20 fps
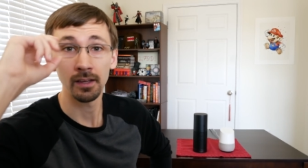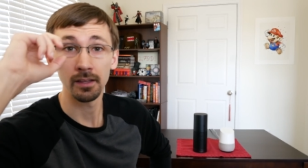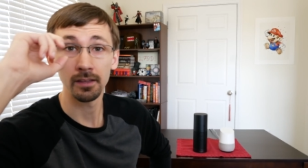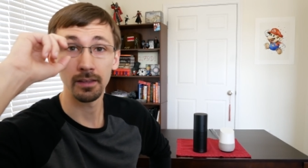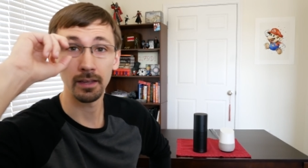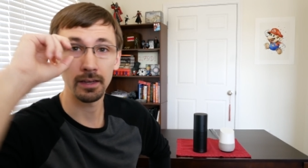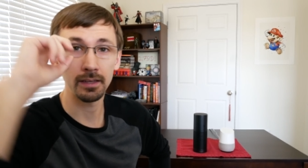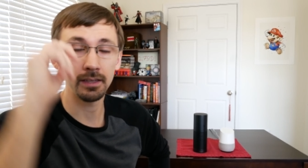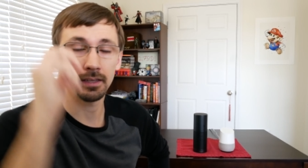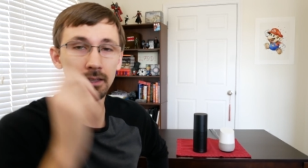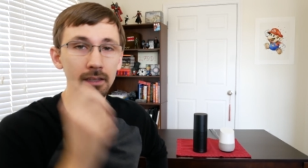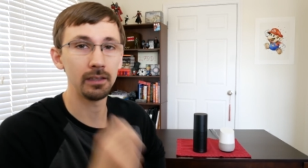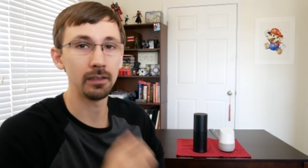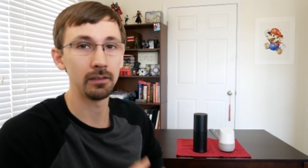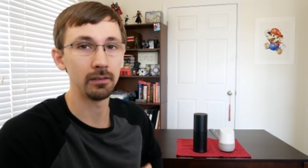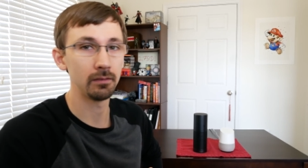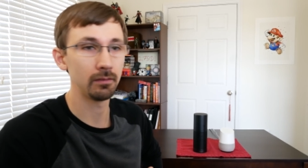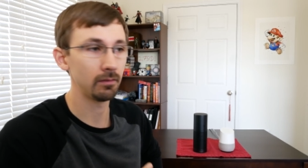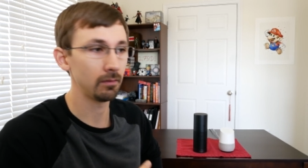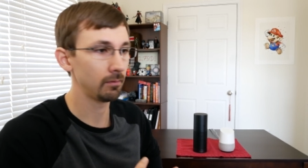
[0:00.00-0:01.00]
They
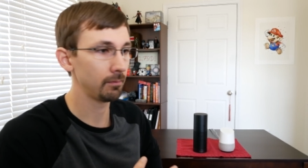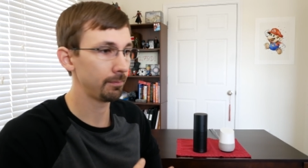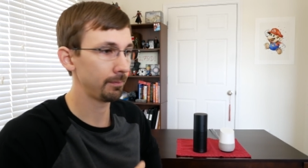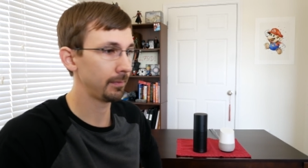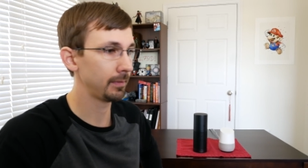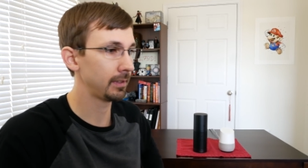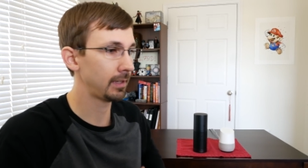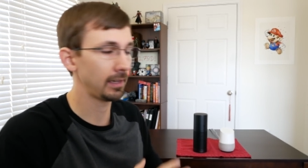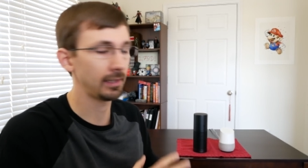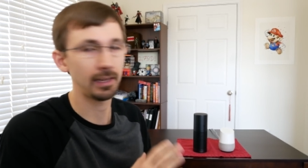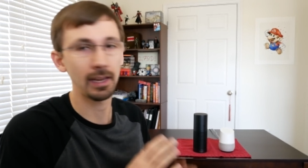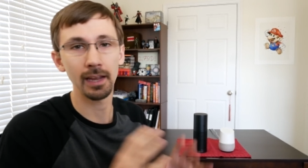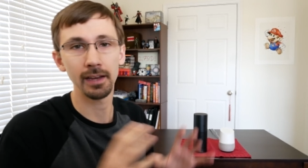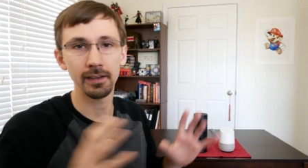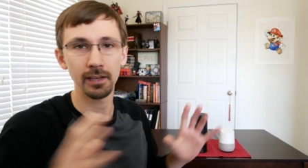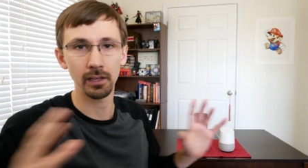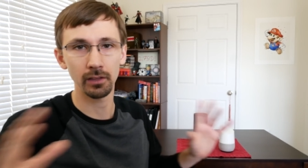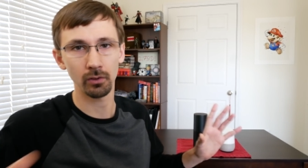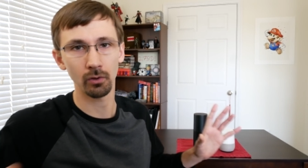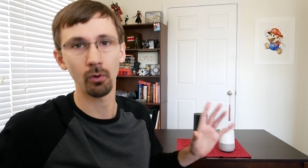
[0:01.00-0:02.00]
need they can't
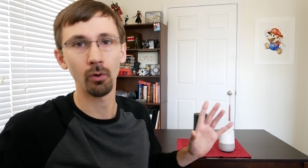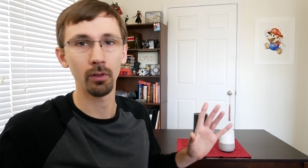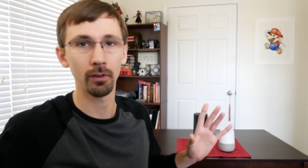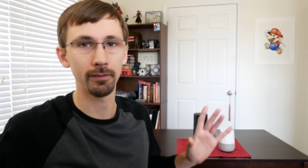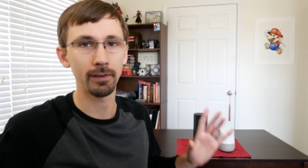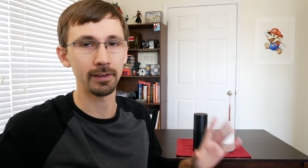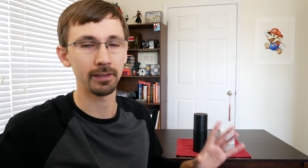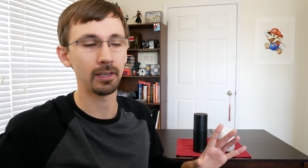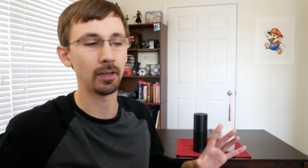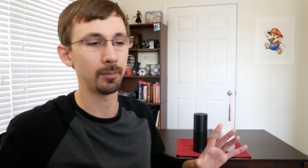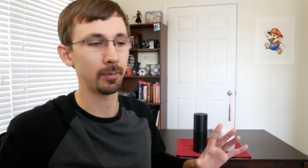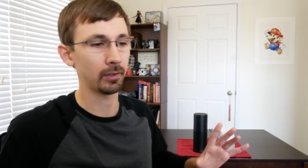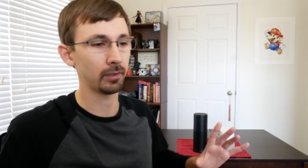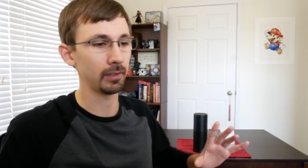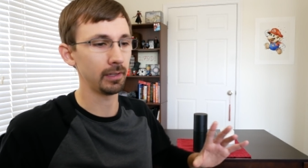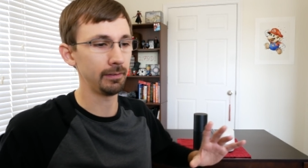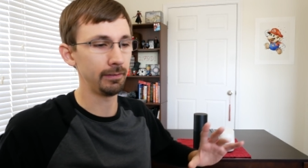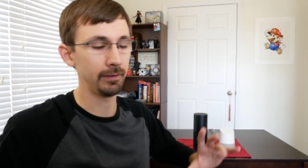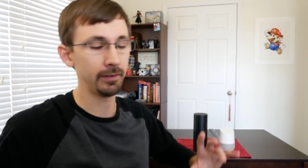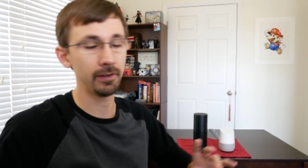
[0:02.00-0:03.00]
take the whole event
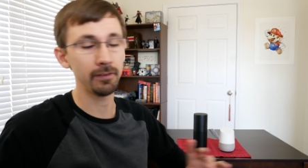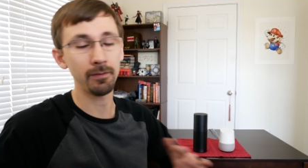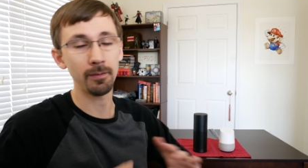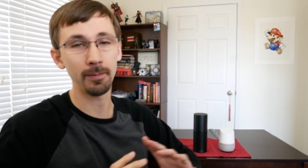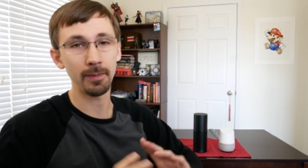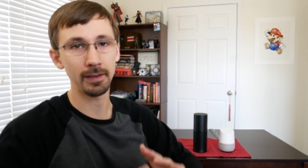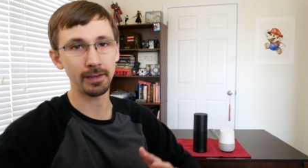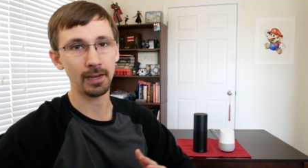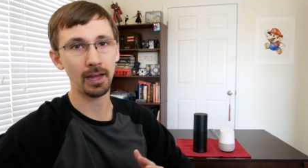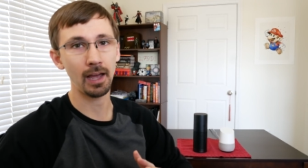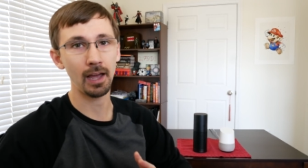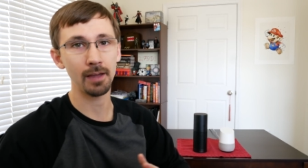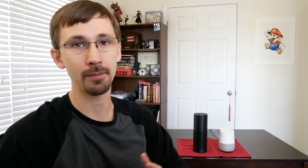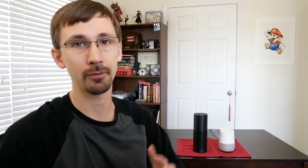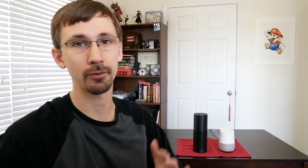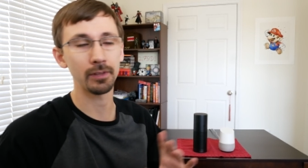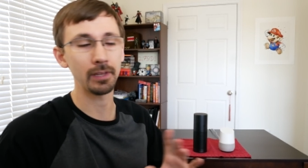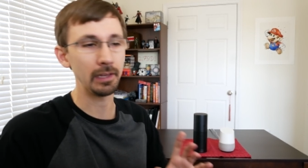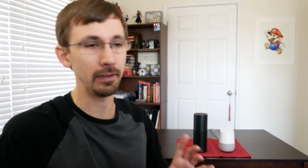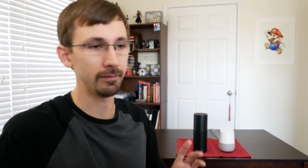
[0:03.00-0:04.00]
typically. If you give them the time
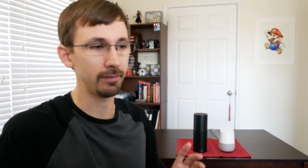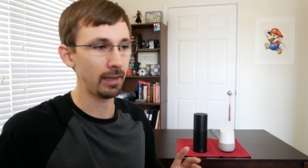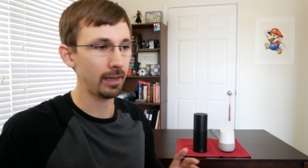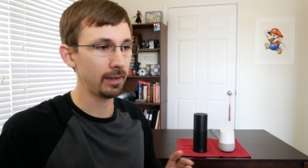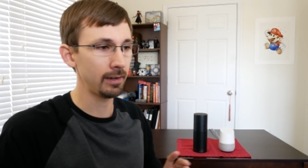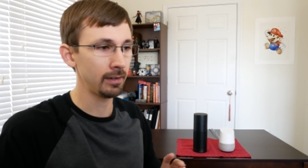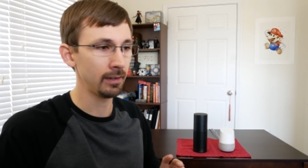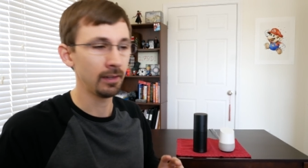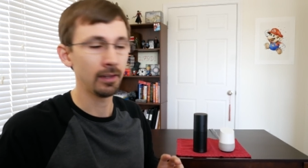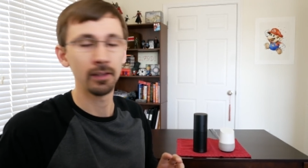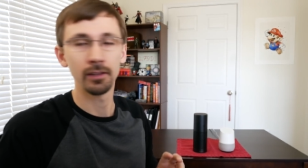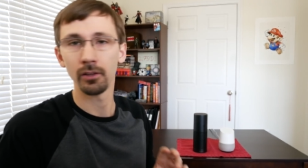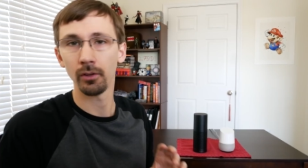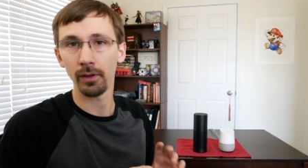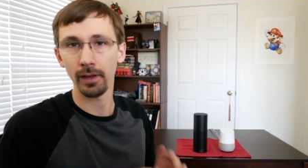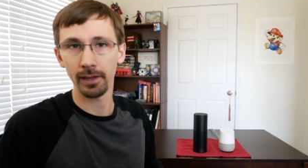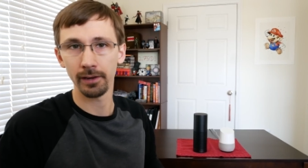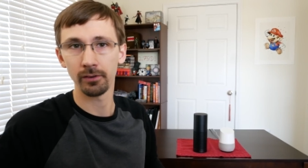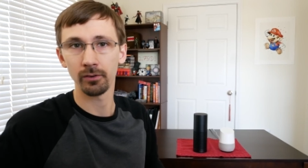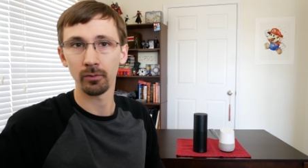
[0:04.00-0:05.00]
or the event, they'll
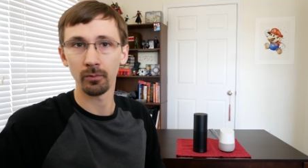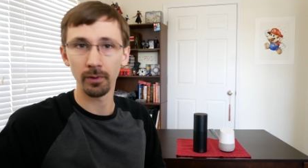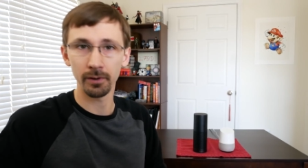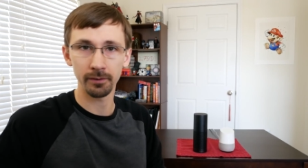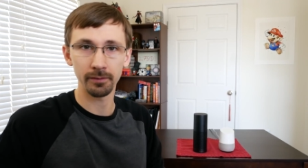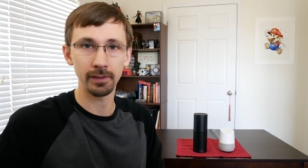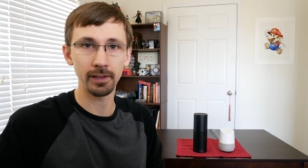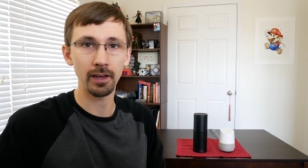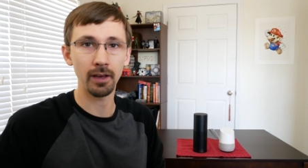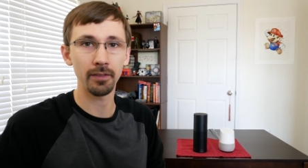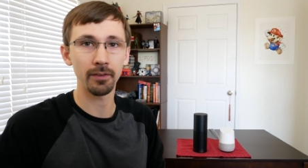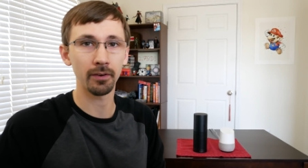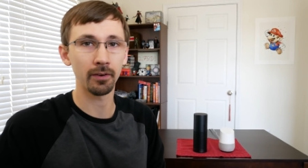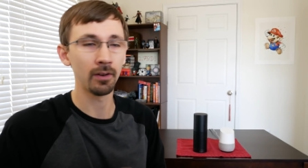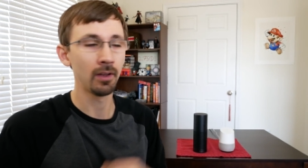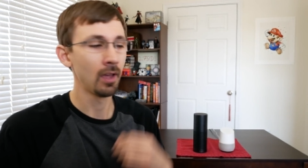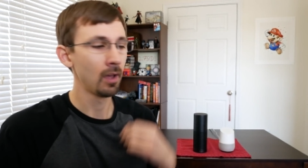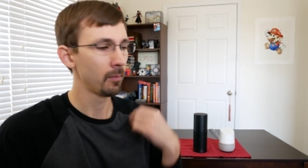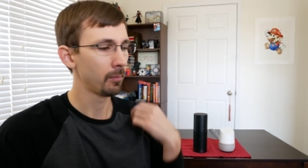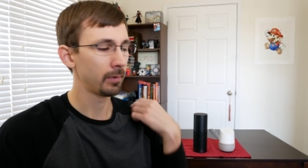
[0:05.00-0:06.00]
handle one or the
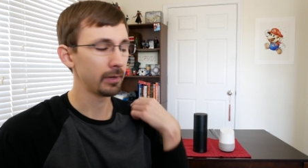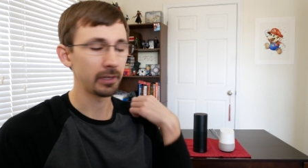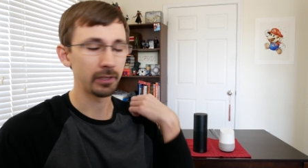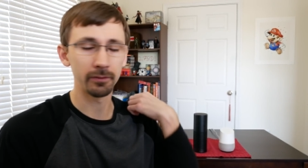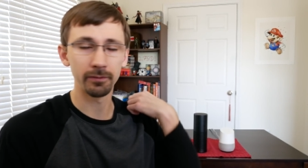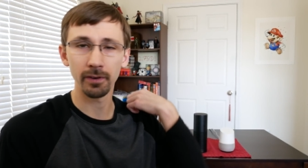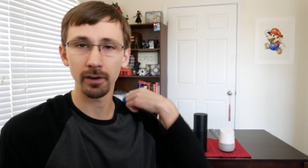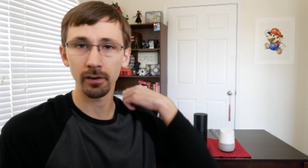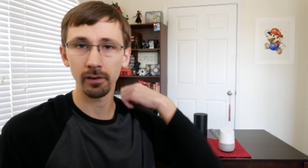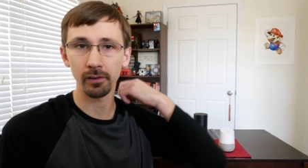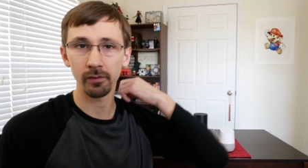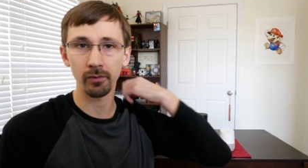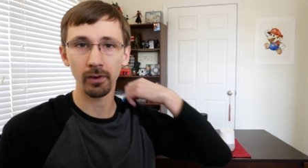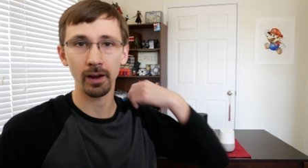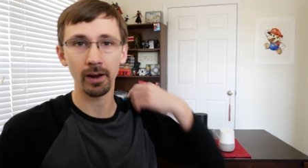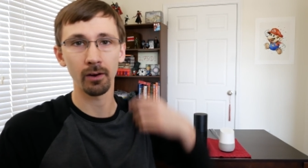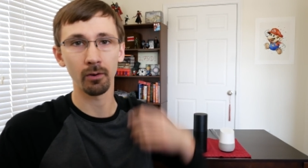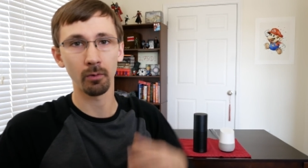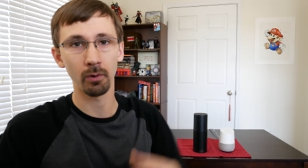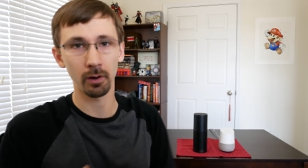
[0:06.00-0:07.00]
other, but it's very
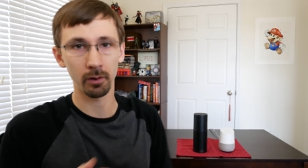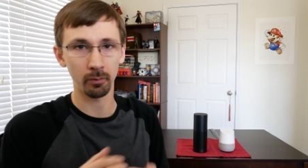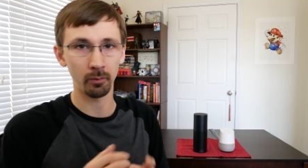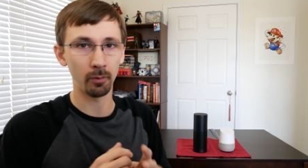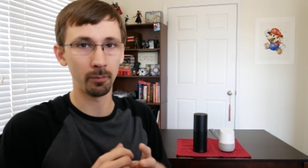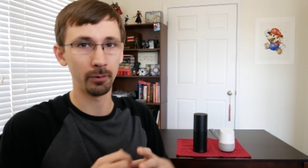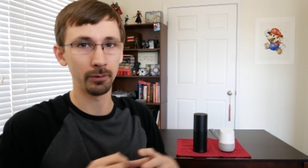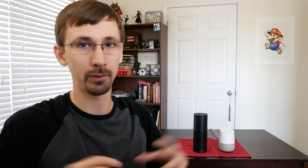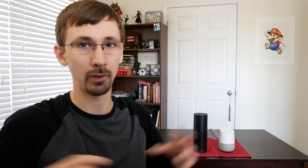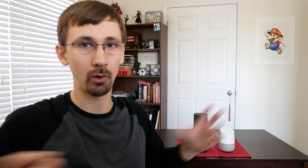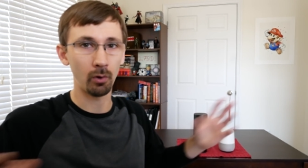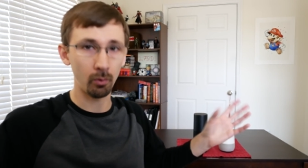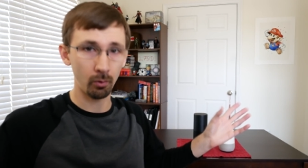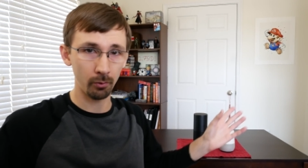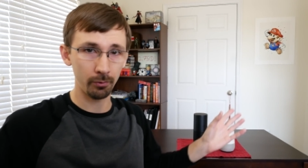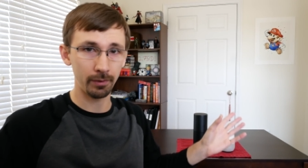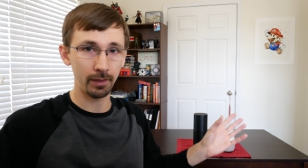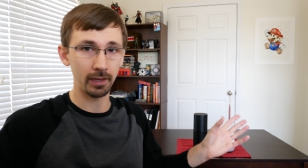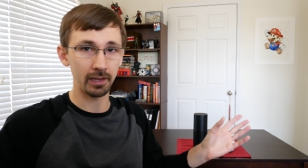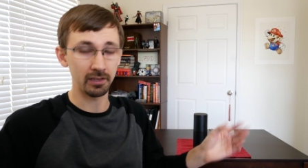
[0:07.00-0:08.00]
rare where it will put the
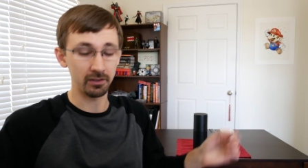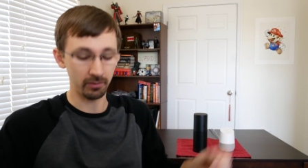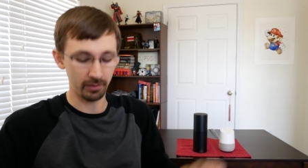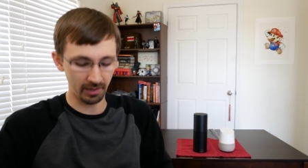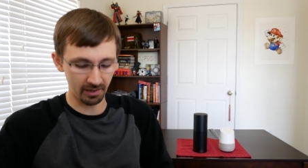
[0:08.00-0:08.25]
whole thing in your